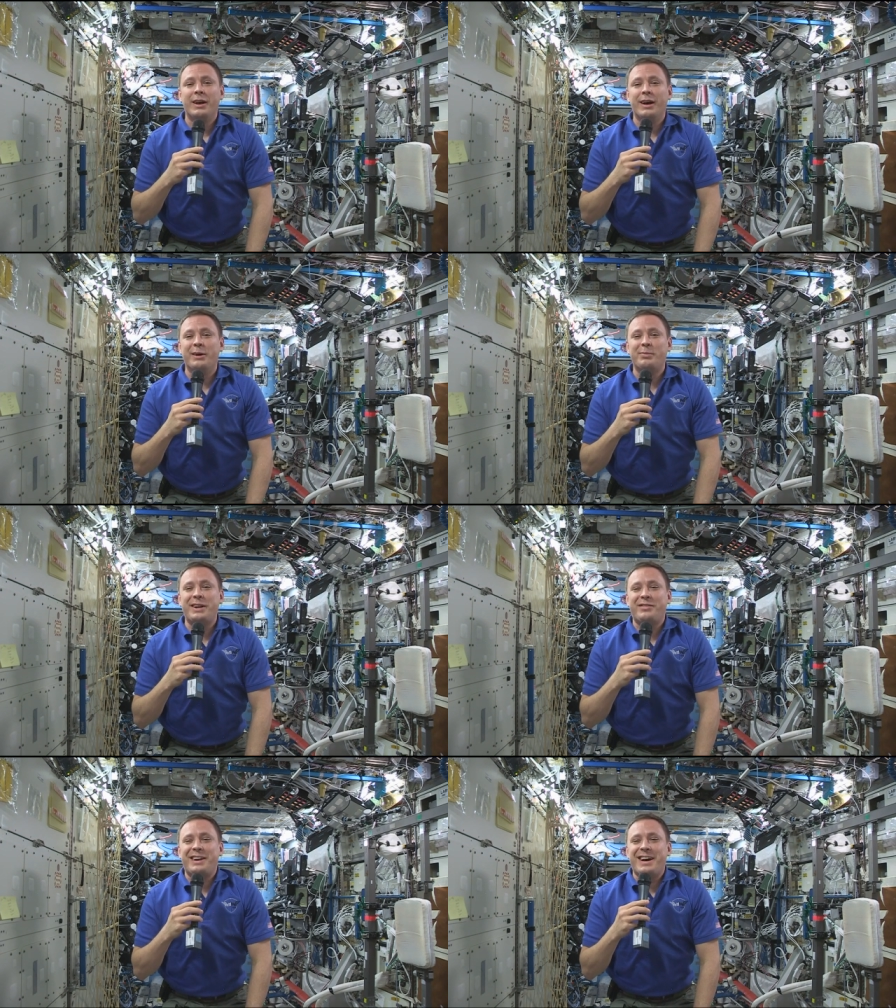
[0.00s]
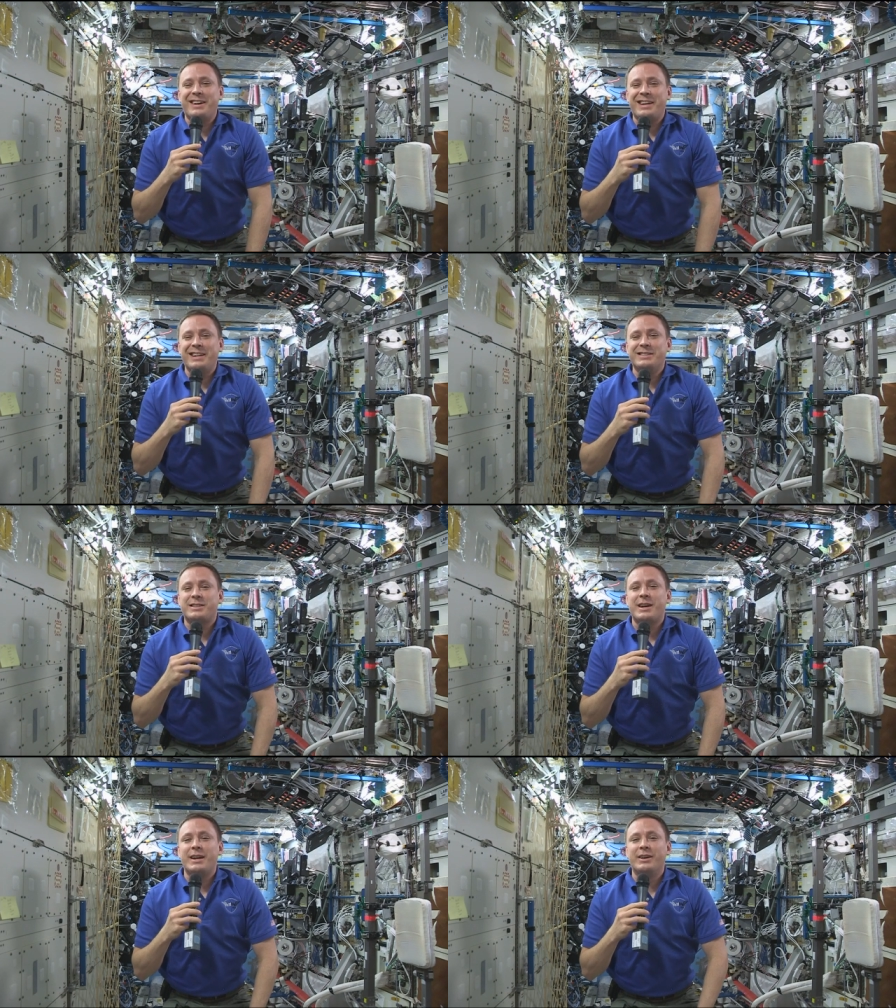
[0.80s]
Uh, but every now and again,
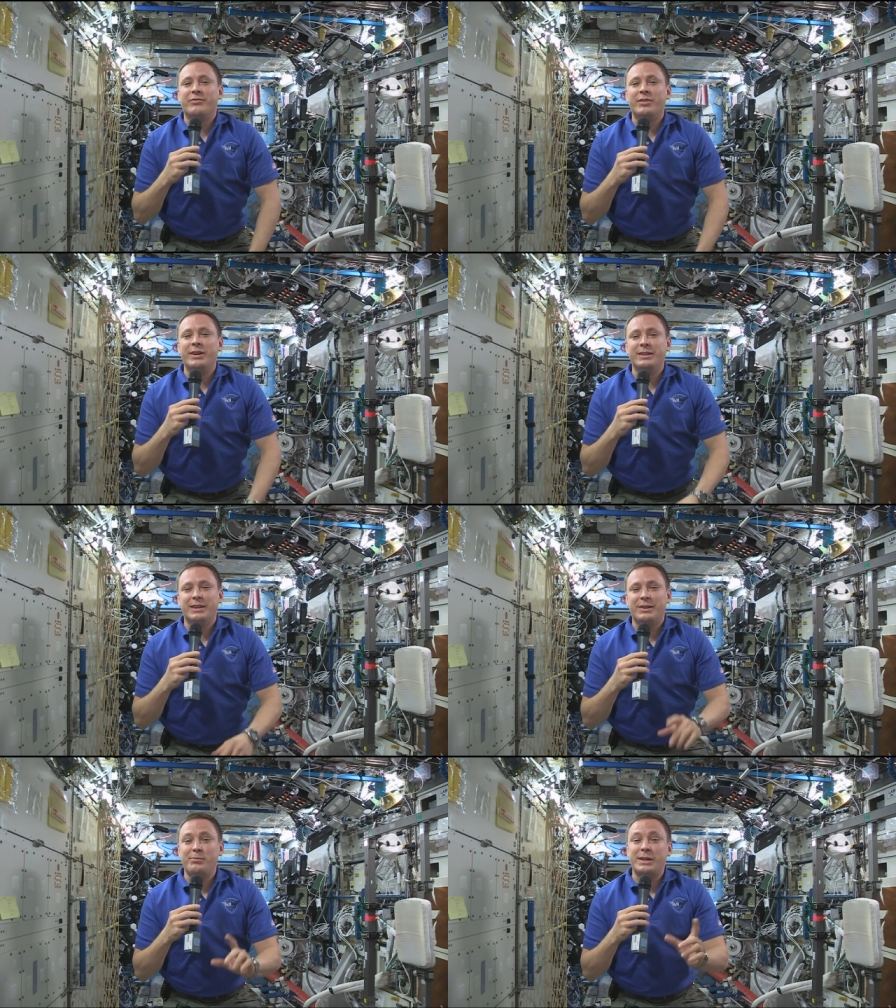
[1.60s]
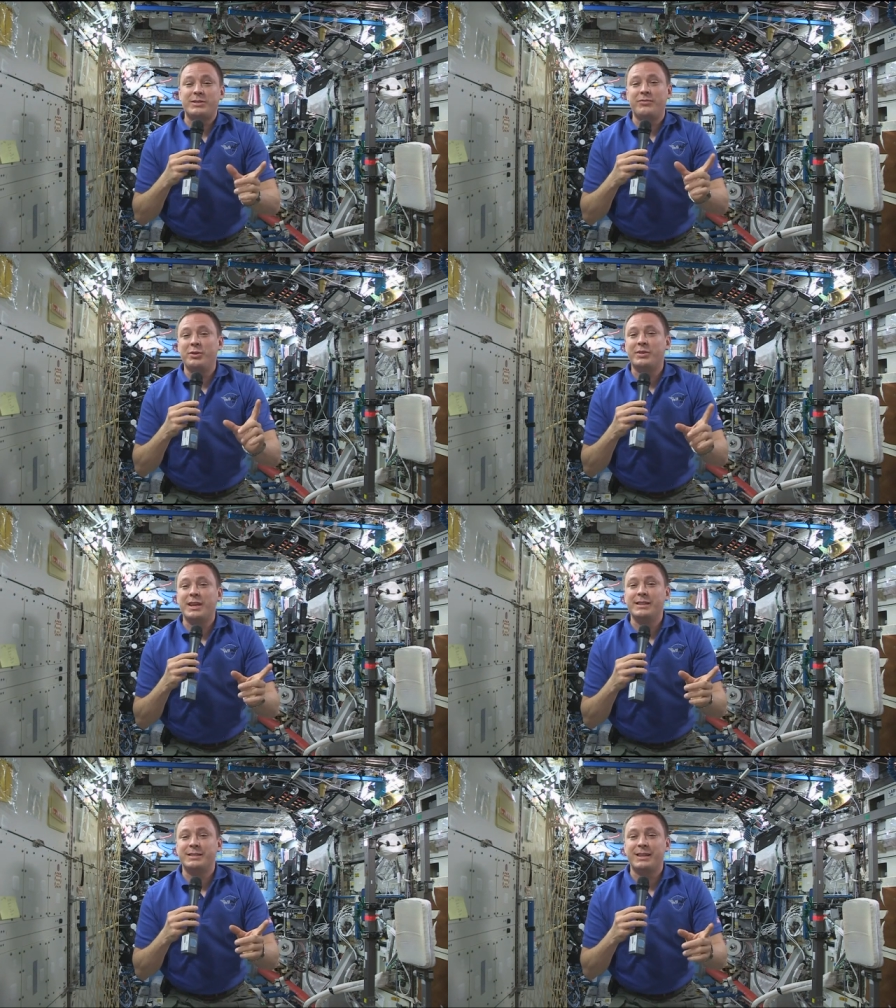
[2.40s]
it's kind of fun to mix a few
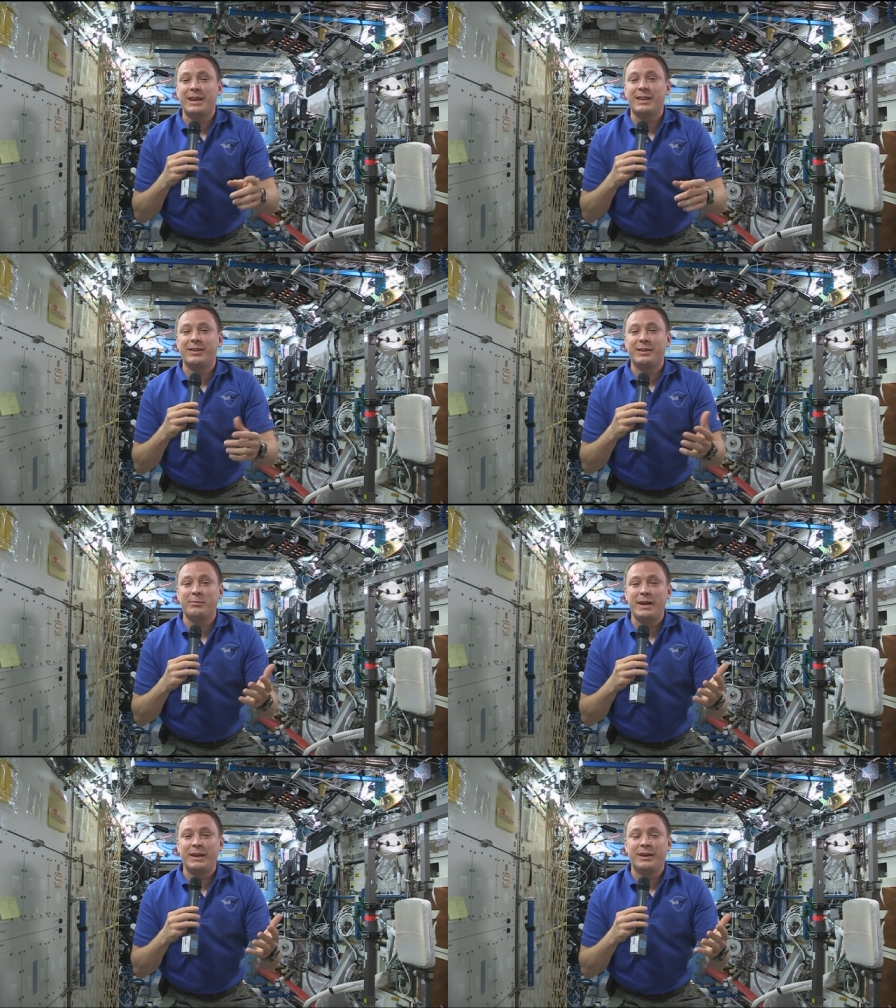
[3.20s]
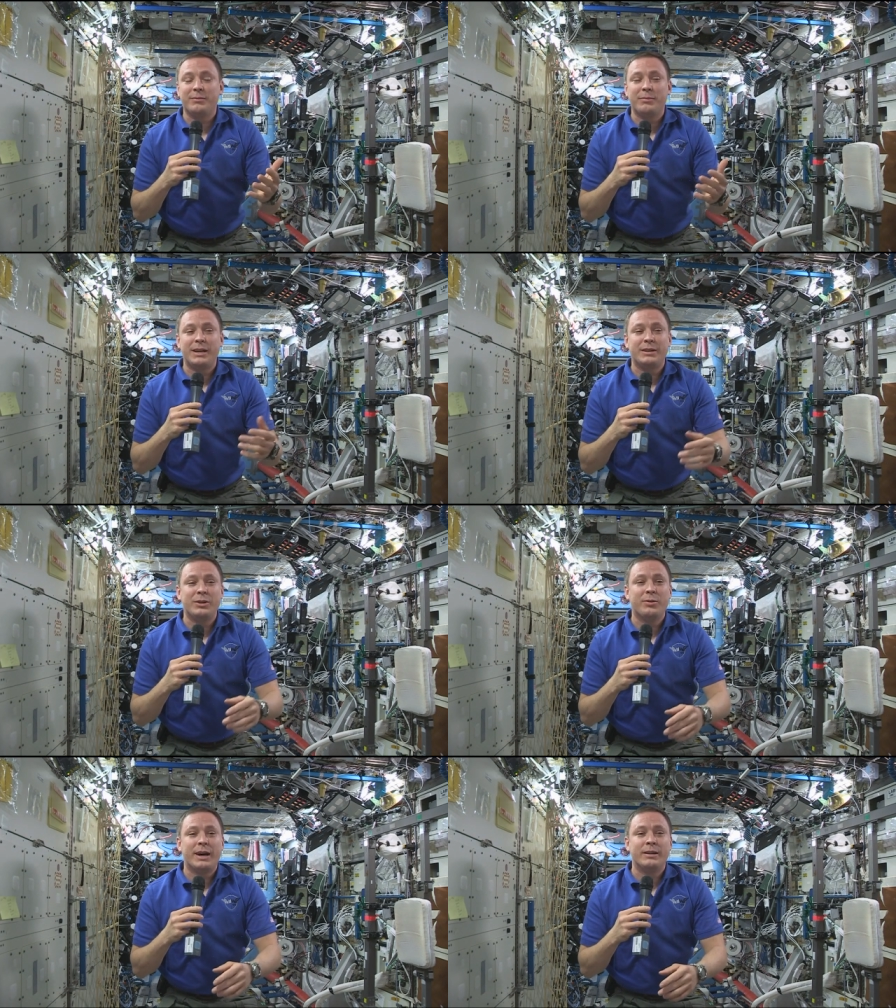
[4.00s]
things together and make, make
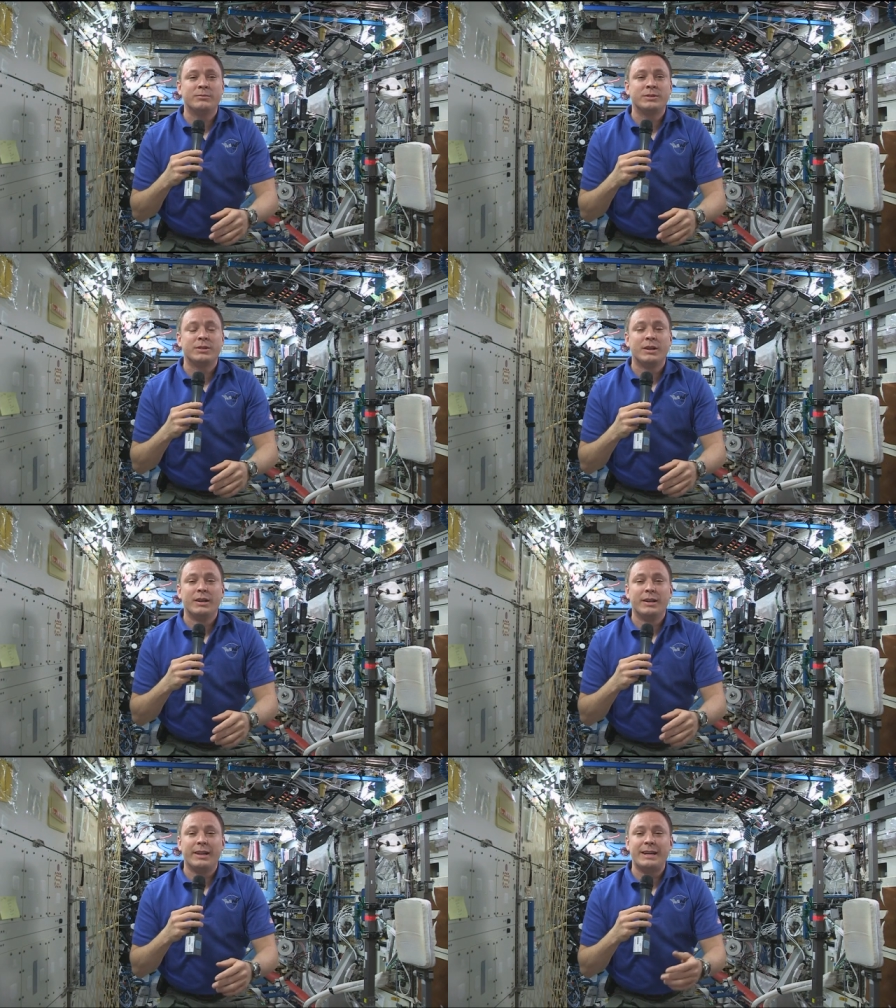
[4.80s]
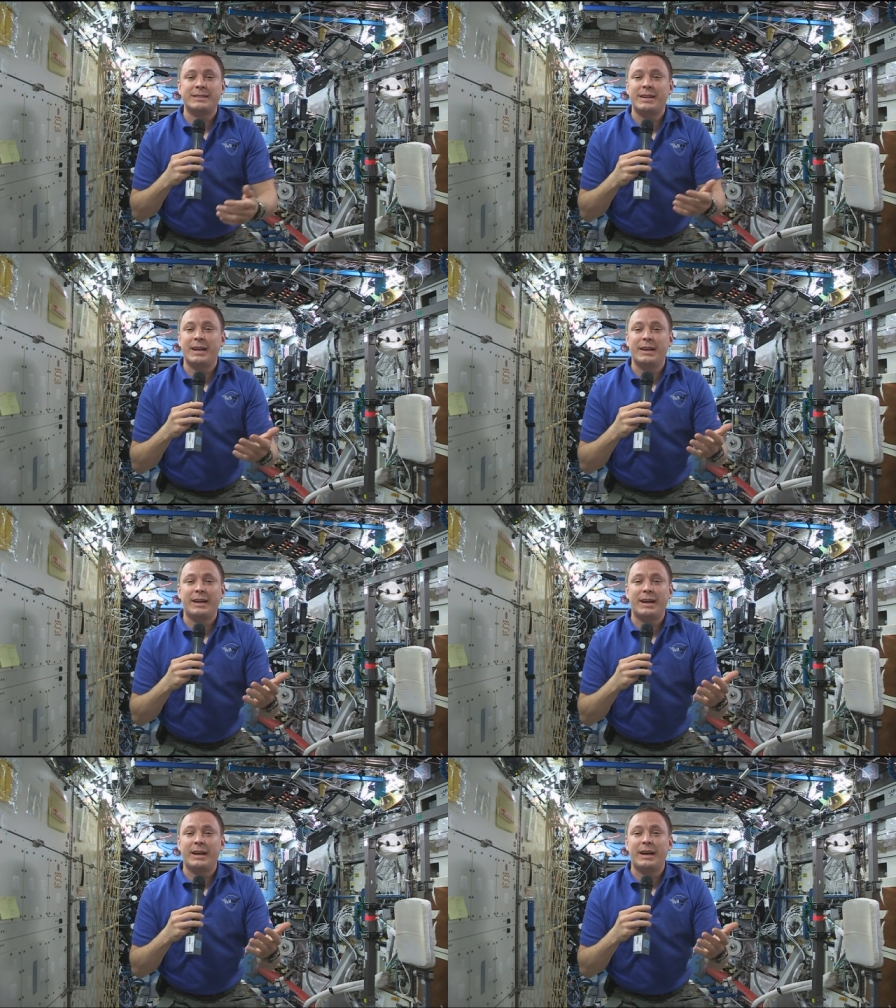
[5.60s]
new items last night
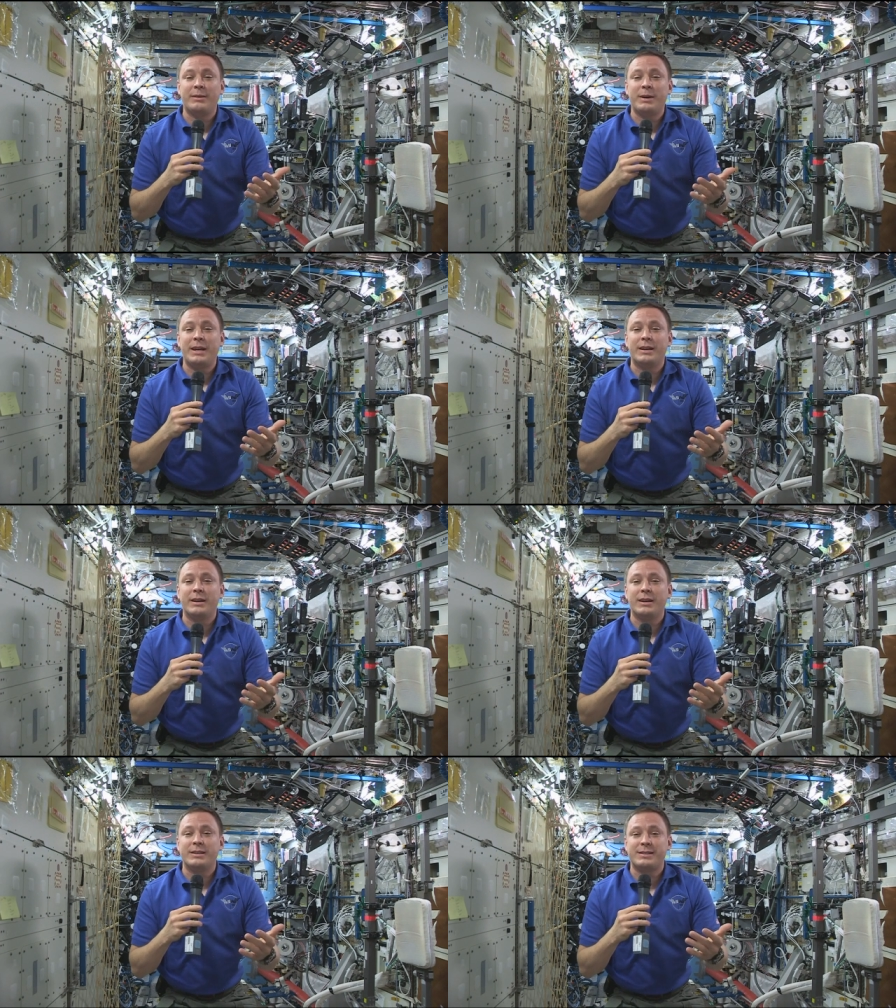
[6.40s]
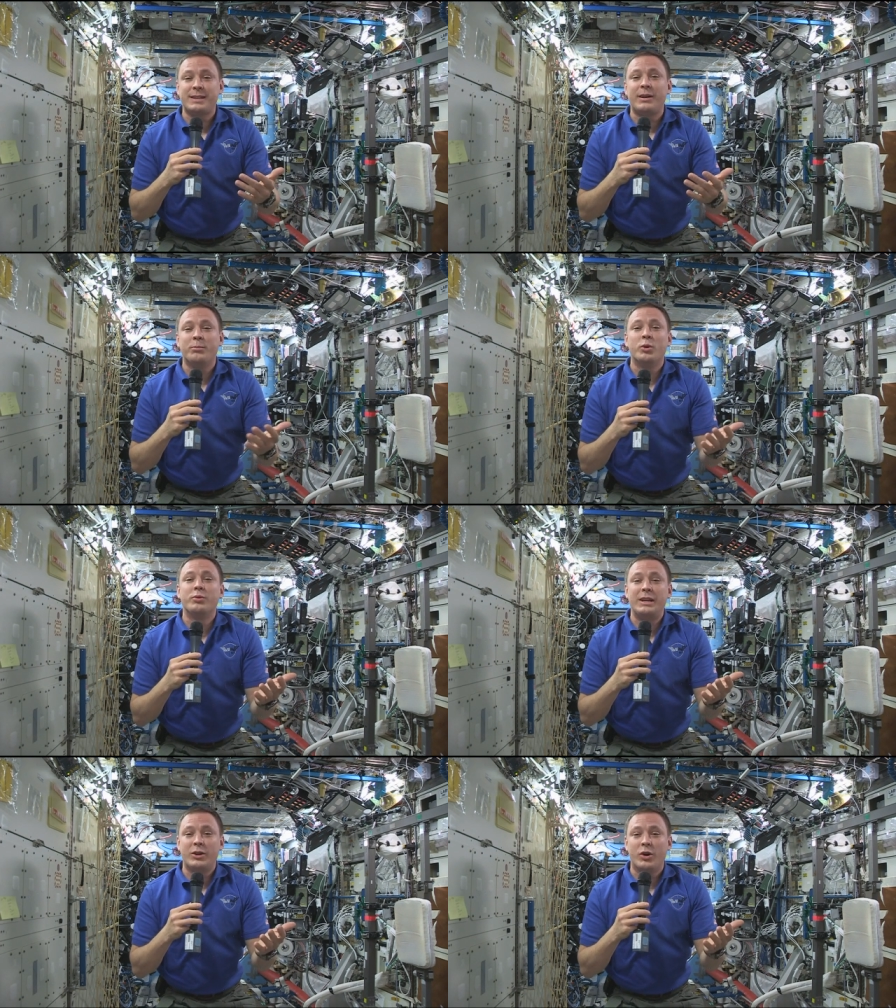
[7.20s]
I, I made a, a
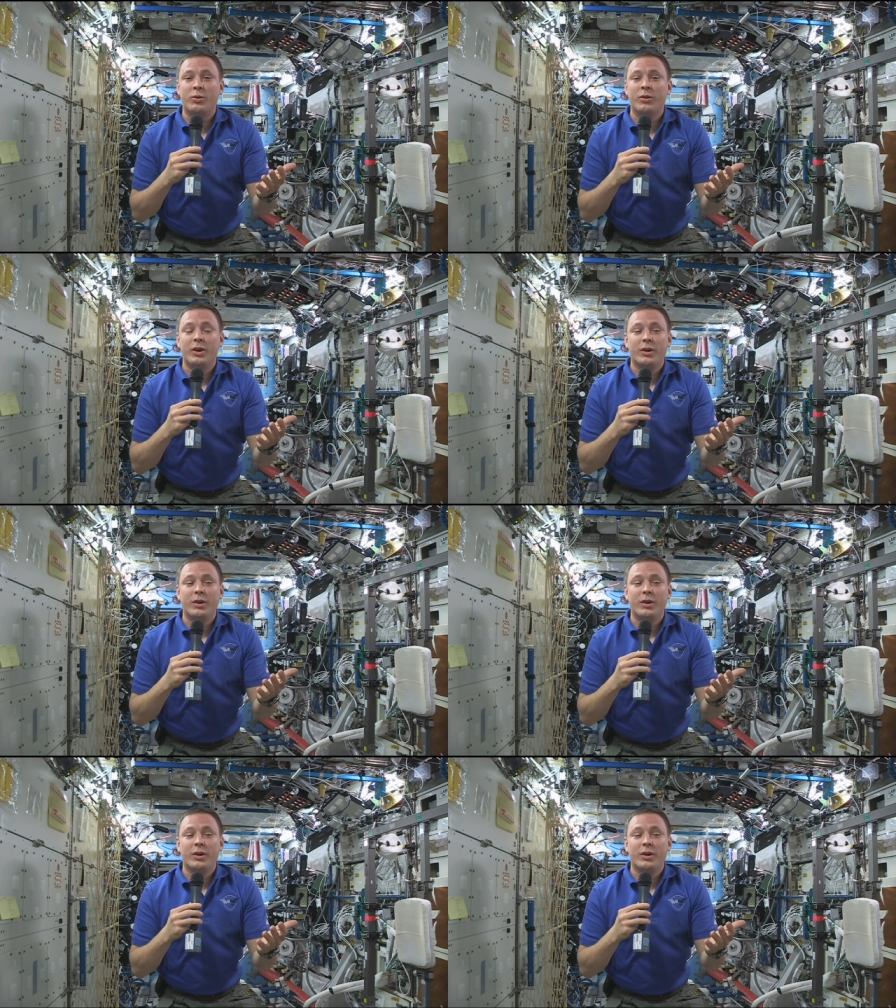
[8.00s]
salmorito,